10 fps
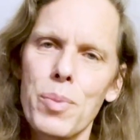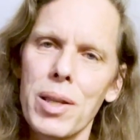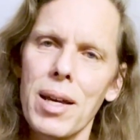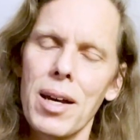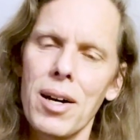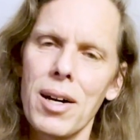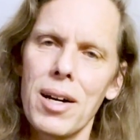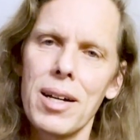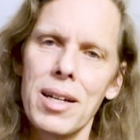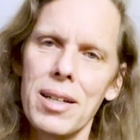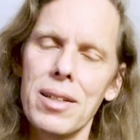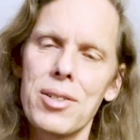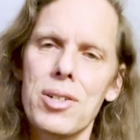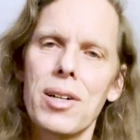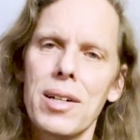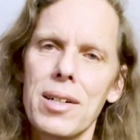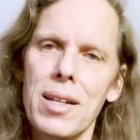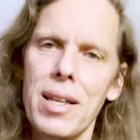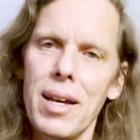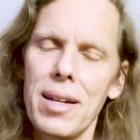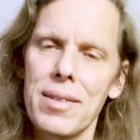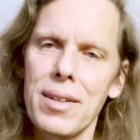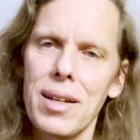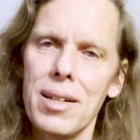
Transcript: but they are in the chart that